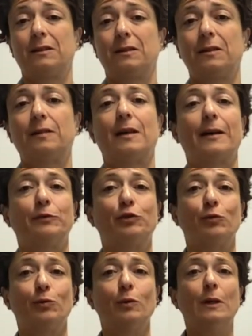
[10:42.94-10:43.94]
the time
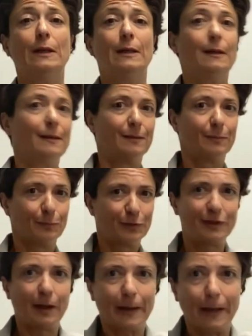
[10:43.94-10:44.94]
to
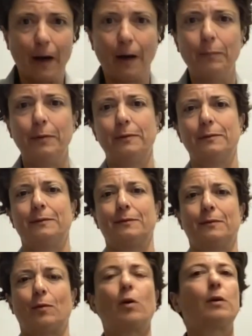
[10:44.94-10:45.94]
suck it up
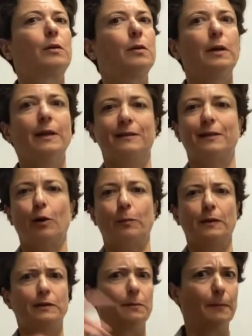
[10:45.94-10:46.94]
or, goodness help
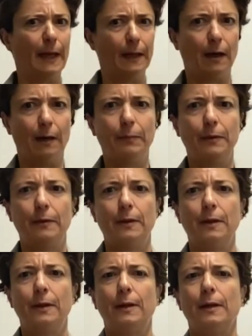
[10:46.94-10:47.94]
us, man up.
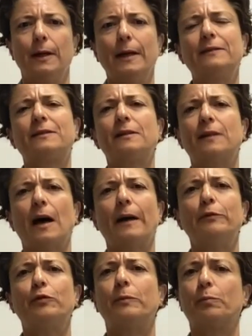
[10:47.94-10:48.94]
It's the time
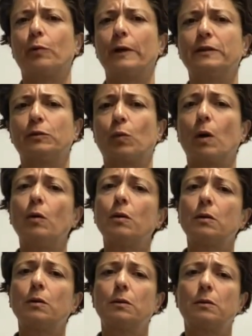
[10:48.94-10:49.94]
to embrace growth,
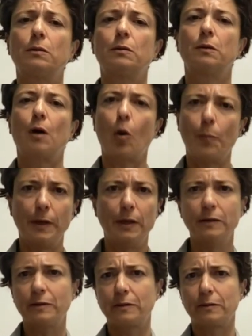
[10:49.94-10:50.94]

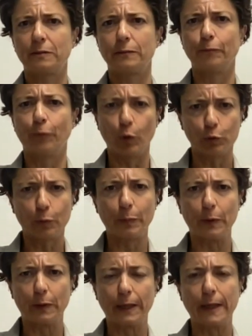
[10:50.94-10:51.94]
openness,
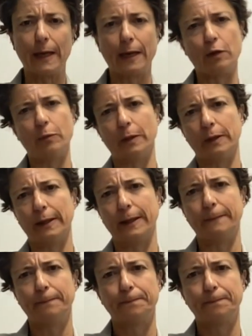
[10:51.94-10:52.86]
vulnerability, and humility.